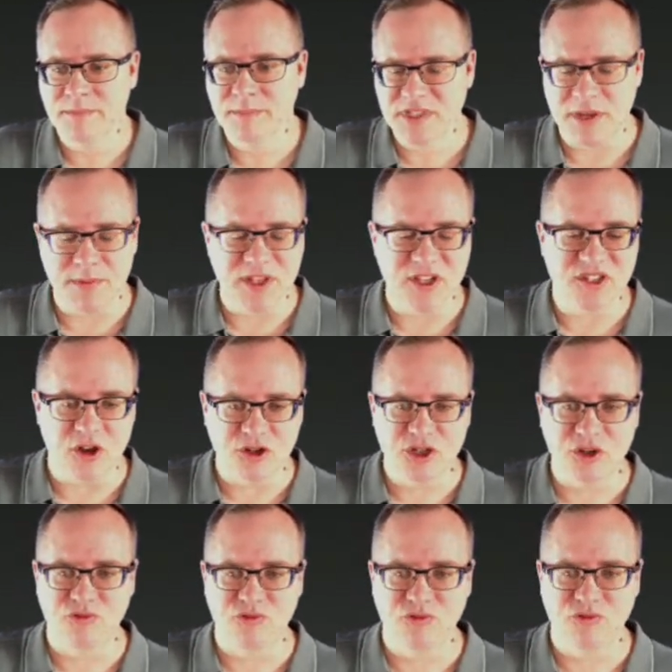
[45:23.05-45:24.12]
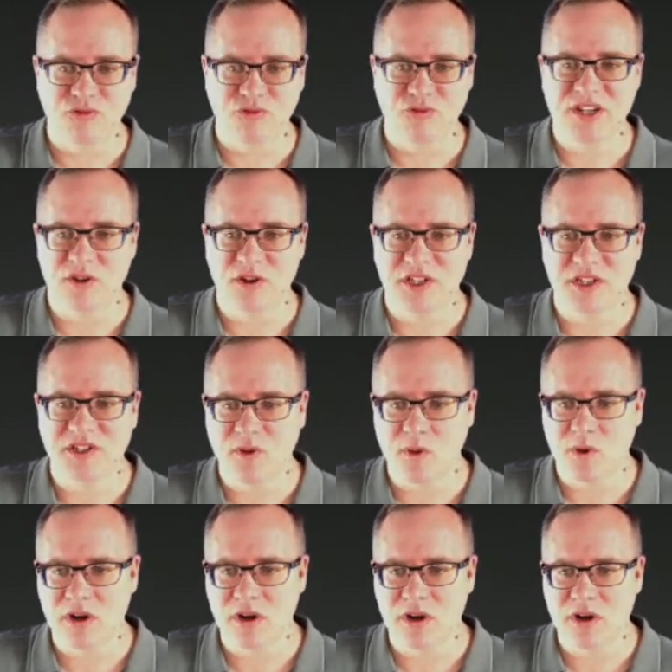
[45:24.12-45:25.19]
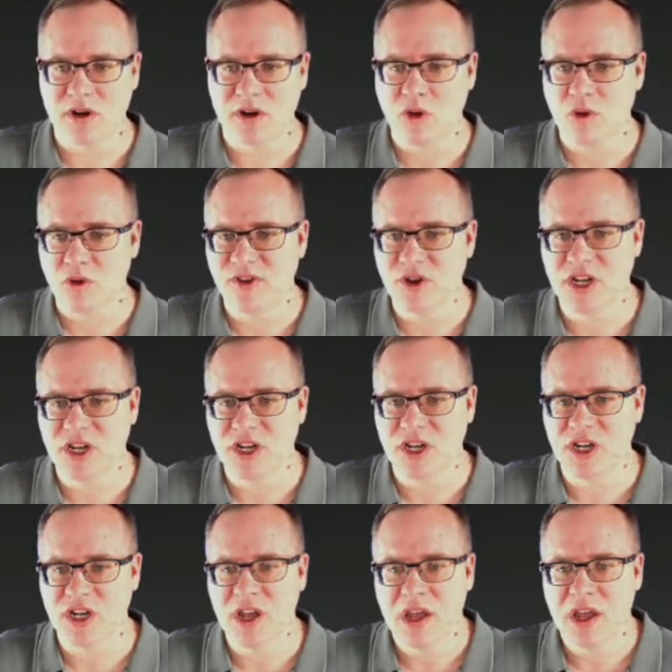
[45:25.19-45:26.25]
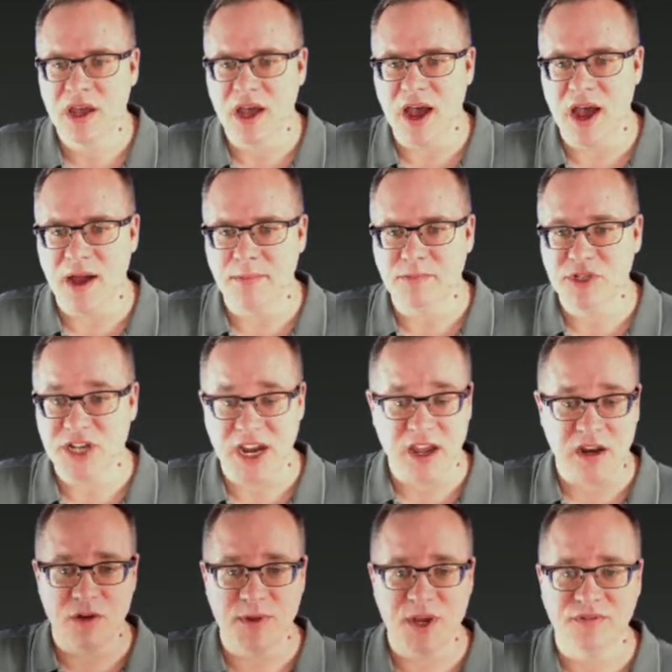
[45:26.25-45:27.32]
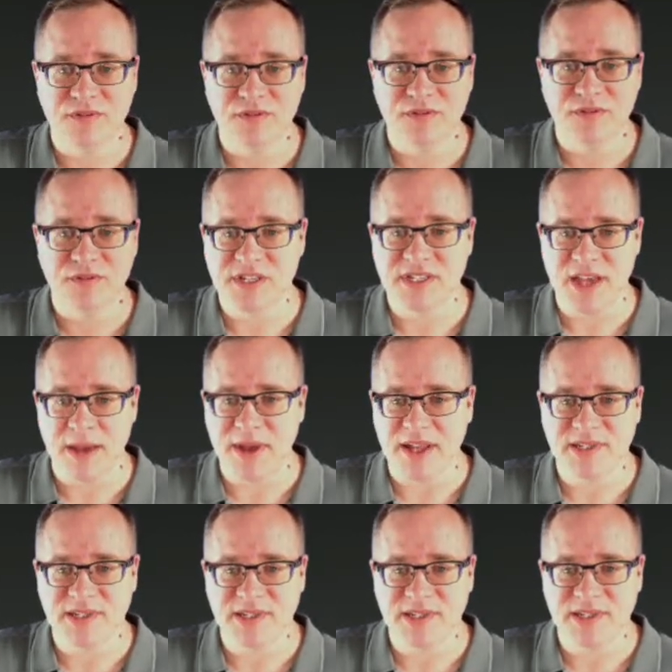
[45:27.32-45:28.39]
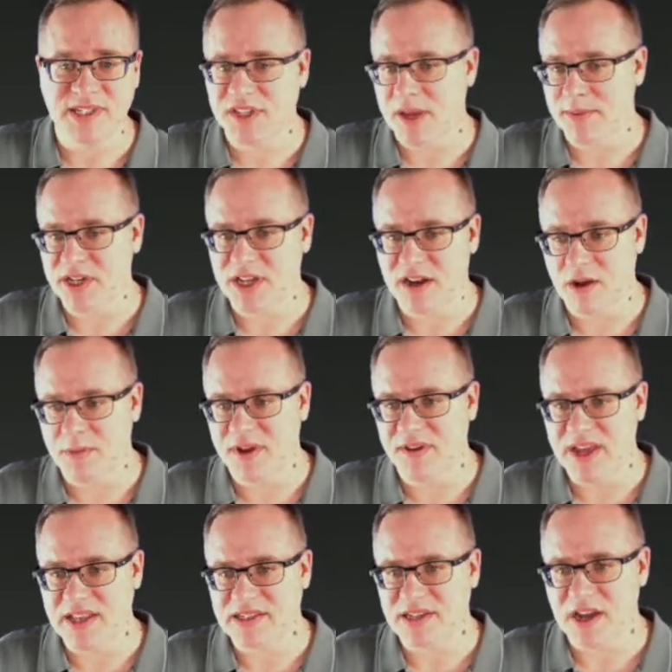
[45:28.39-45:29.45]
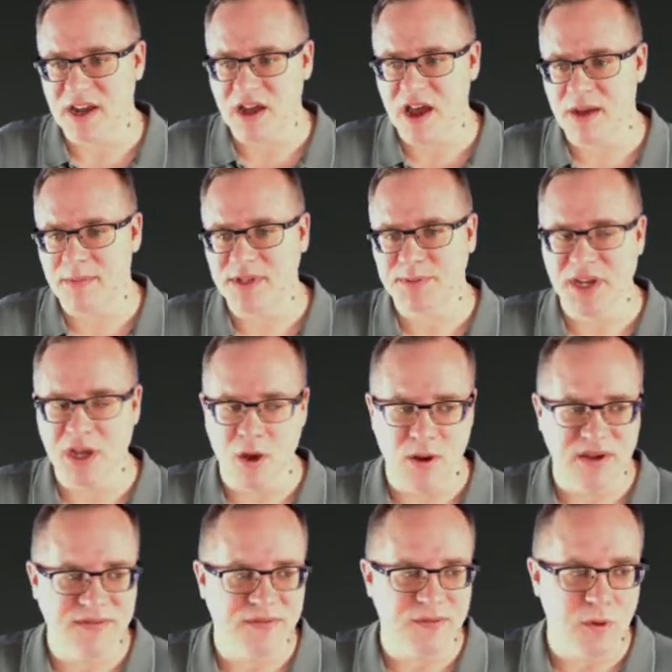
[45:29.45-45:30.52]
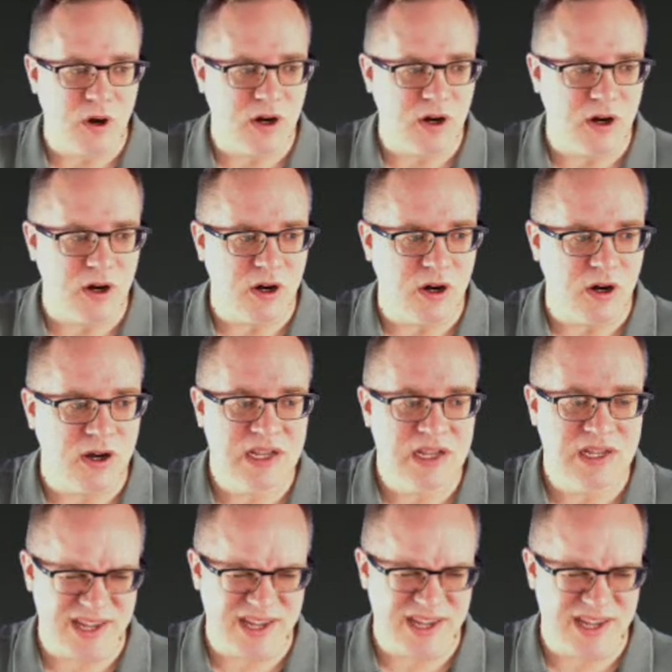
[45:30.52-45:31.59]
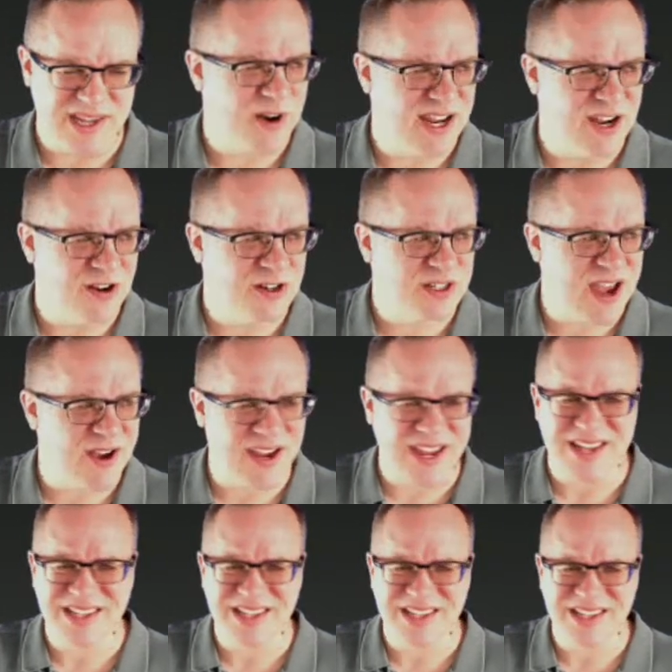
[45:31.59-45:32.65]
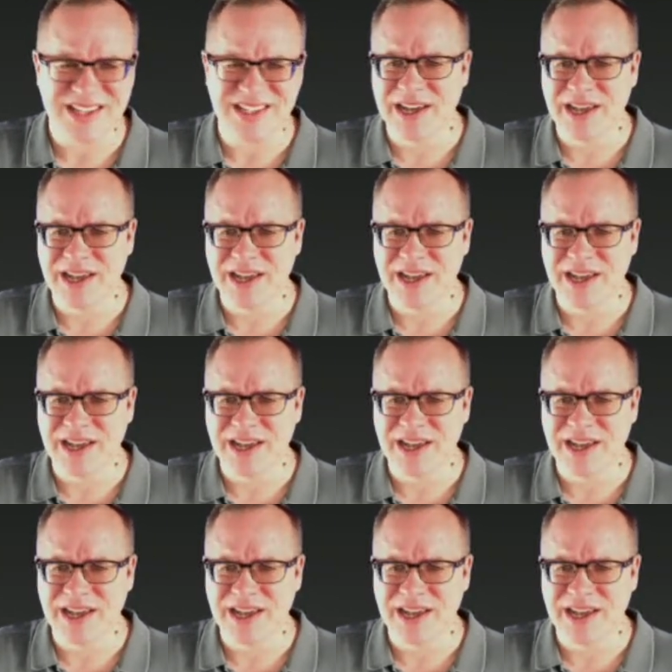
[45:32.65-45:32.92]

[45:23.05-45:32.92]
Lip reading: Some of the social resources for ColdFusion. Check out Adobe ColdFusion Summit, cfsummit.adobeevents.com. It's been going for 7 or 8 years now, I guess 8.